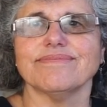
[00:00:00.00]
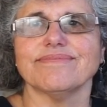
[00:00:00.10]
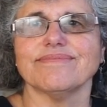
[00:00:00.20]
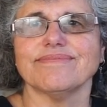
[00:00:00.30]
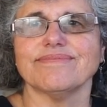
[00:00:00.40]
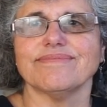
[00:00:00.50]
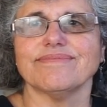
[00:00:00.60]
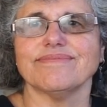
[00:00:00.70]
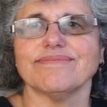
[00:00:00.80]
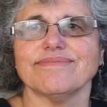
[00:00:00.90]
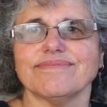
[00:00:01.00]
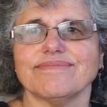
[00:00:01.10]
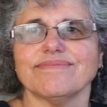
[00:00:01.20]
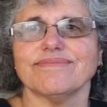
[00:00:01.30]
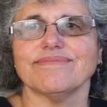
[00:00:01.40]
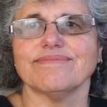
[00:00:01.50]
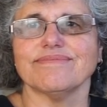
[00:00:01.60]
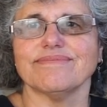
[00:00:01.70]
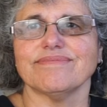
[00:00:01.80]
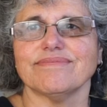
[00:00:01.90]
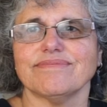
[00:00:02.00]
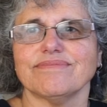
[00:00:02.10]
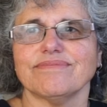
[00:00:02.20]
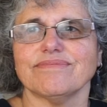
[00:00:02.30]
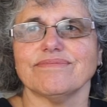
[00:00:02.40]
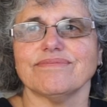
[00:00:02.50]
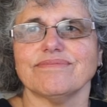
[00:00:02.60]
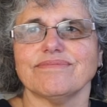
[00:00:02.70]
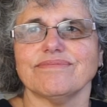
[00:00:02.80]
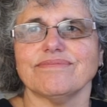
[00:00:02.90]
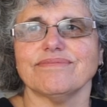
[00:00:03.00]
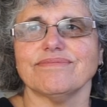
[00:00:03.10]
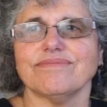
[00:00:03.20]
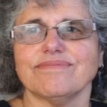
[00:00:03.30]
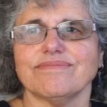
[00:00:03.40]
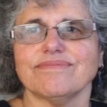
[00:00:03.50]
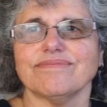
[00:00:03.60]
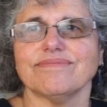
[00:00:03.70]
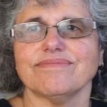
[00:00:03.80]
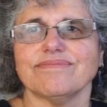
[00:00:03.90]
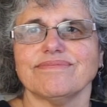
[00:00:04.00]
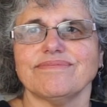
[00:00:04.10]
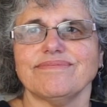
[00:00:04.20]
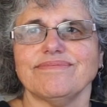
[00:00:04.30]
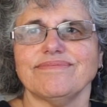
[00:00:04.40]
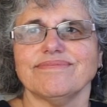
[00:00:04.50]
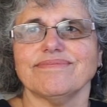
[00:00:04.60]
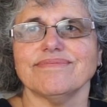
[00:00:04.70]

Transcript: No words are spoken by the person on screen.